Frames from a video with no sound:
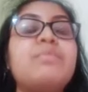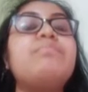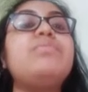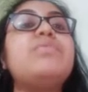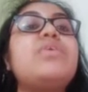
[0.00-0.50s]

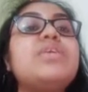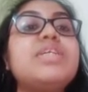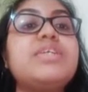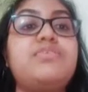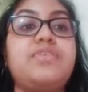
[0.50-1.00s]
Blog
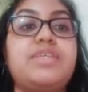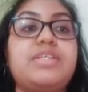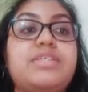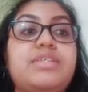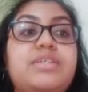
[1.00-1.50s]

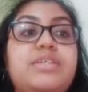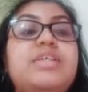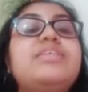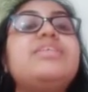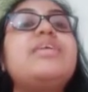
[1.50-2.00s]
influencer,
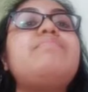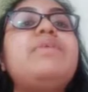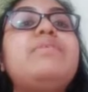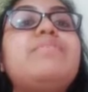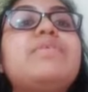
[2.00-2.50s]
there are
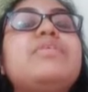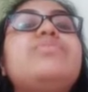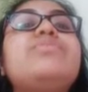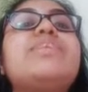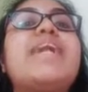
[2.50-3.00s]
people
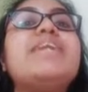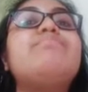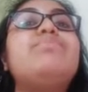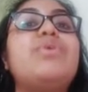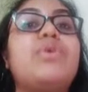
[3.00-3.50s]
who
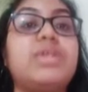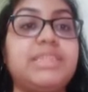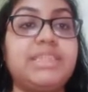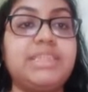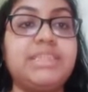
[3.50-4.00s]
write
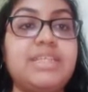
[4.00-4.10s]
blogs,